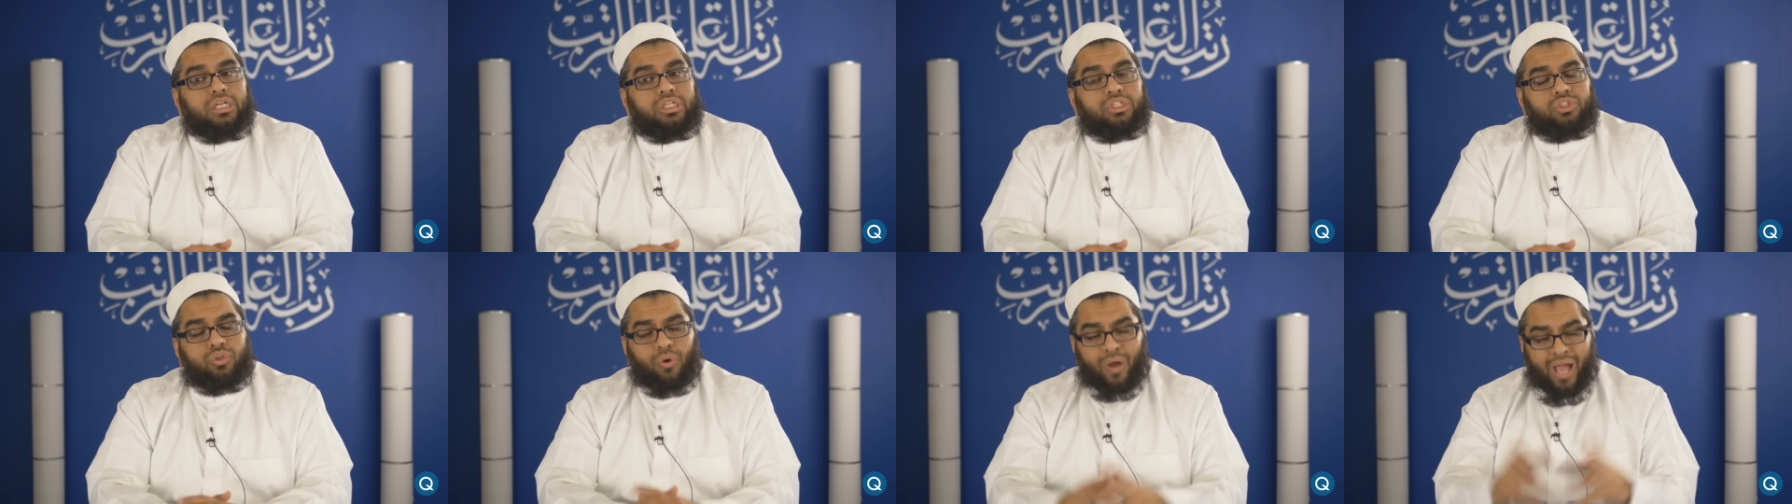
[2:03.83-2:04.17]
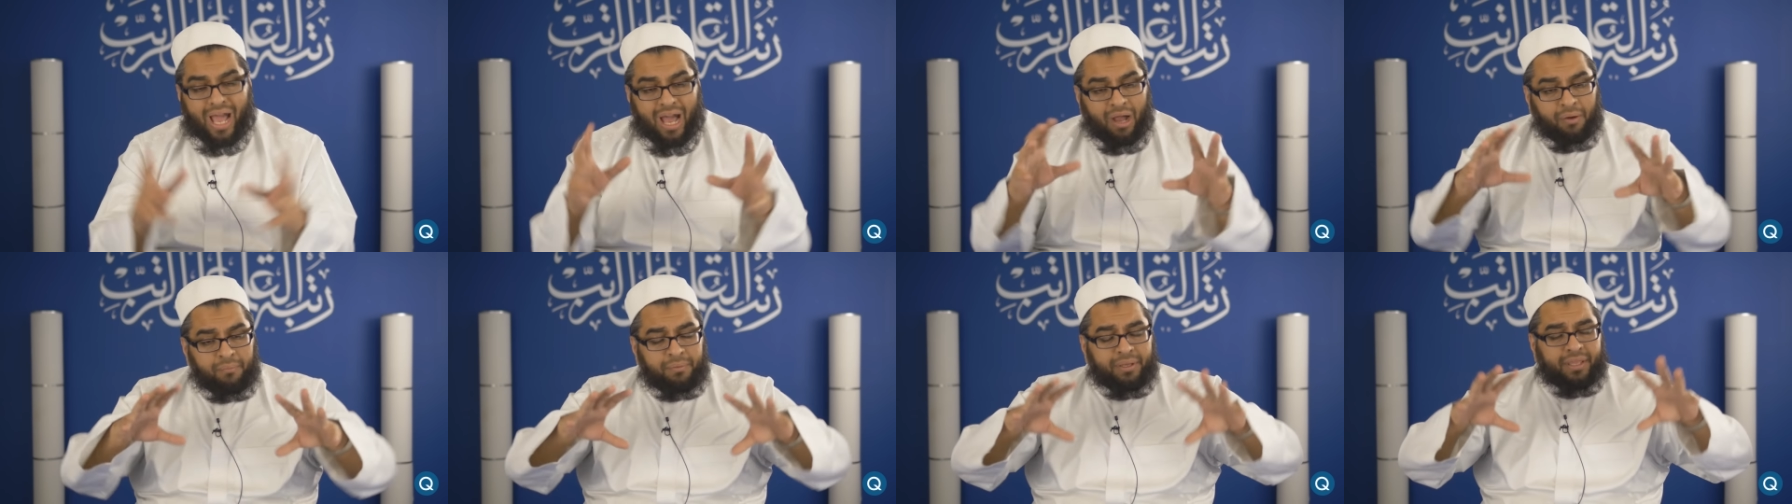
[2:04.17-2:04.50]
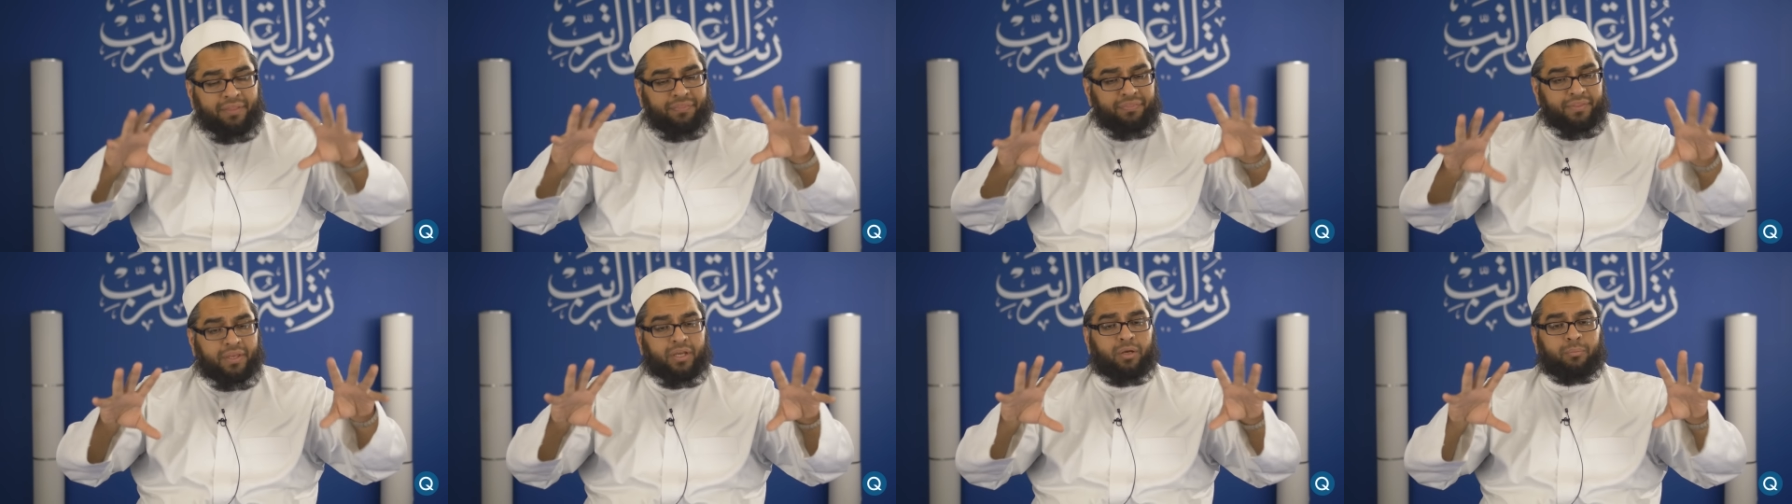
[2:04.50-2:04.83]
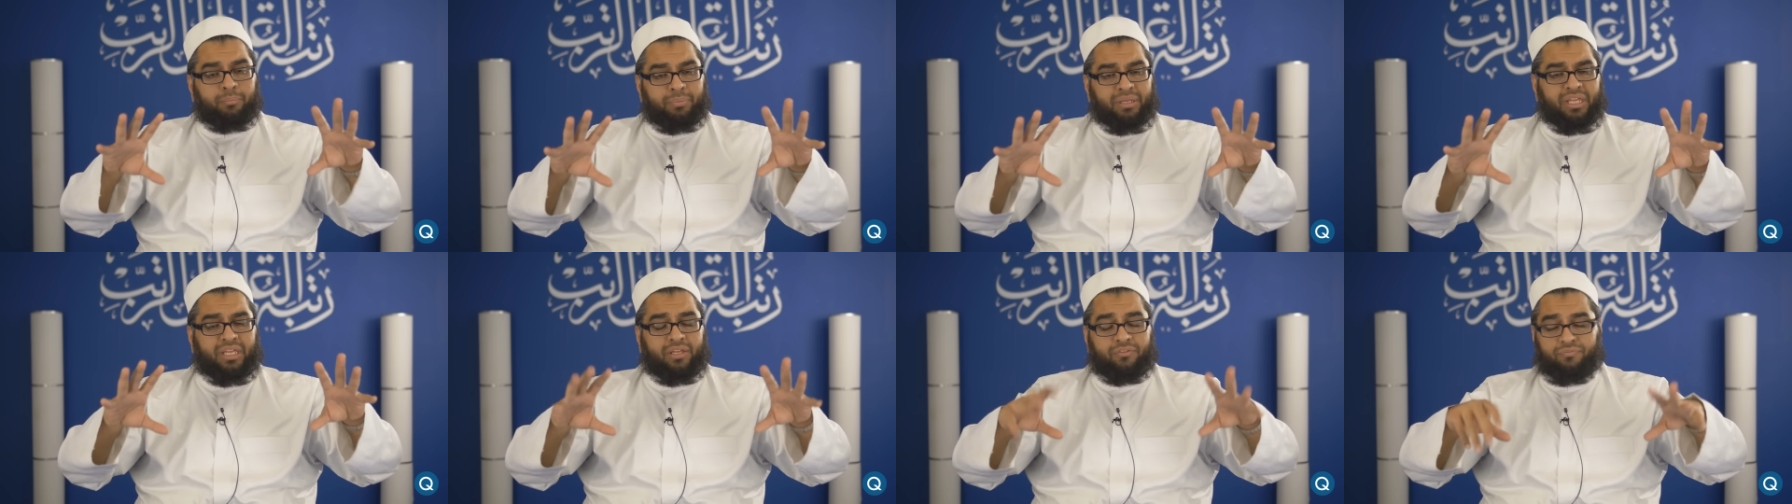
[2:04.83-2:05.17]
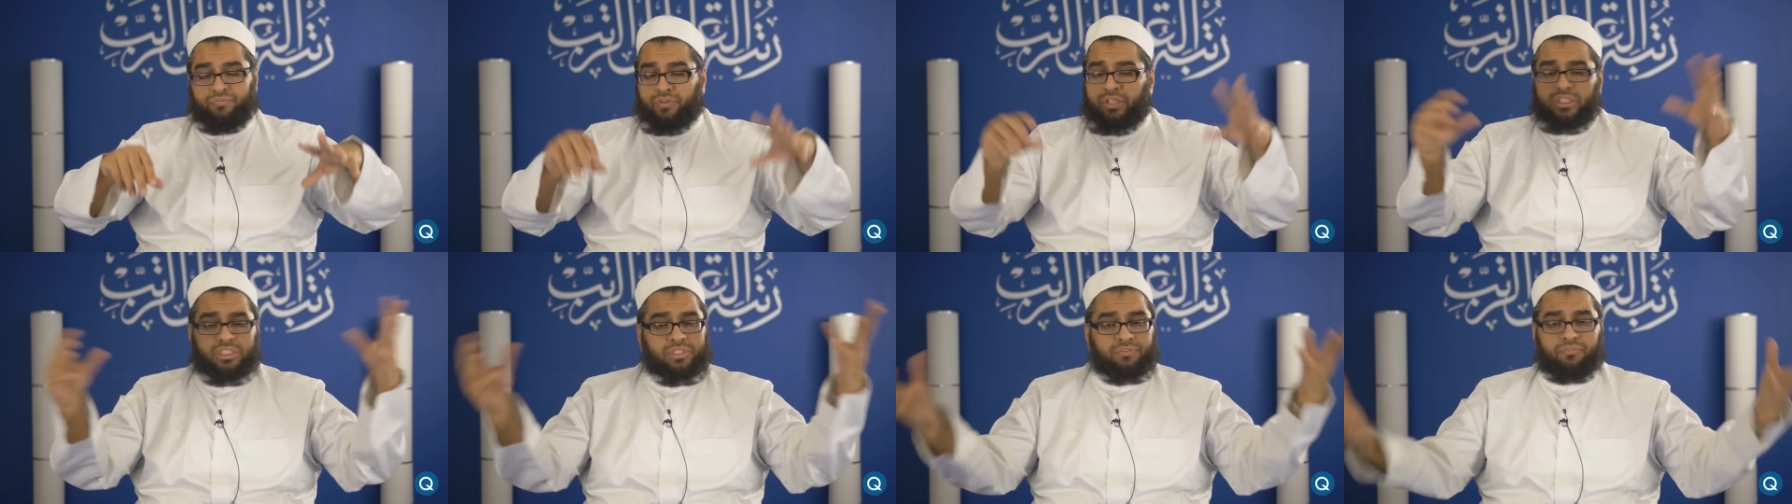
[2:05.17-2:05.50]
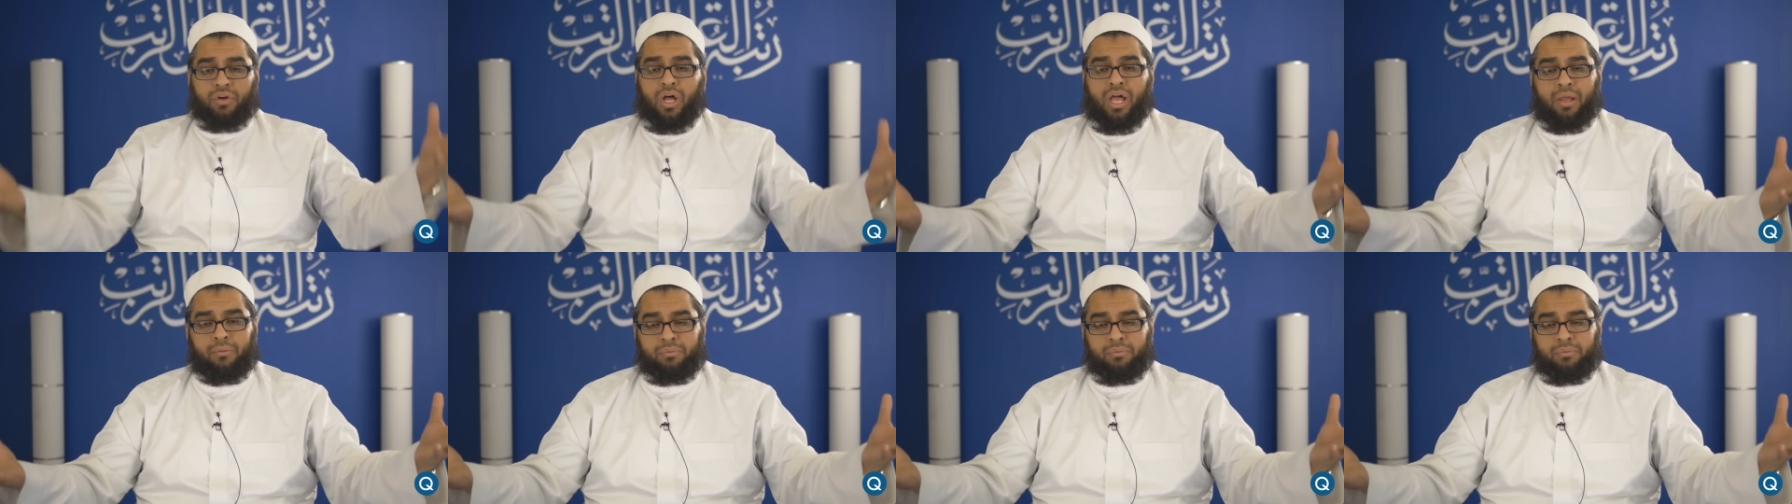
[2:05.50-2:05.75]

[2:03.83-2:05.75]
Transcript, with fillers: So, how can there be? First of all,